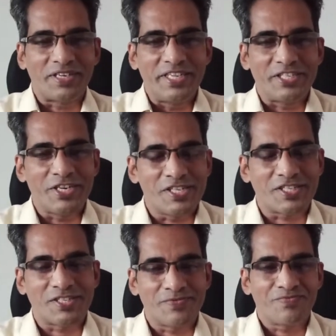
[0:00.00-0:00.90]

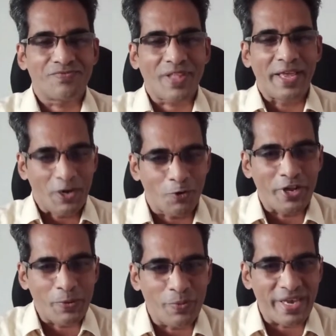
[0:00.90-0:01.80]
teachers,
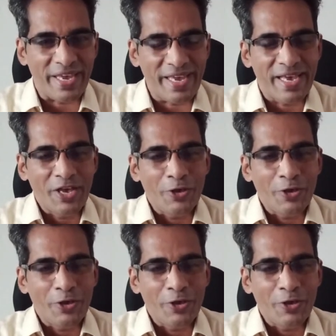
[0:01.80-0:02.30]
including me.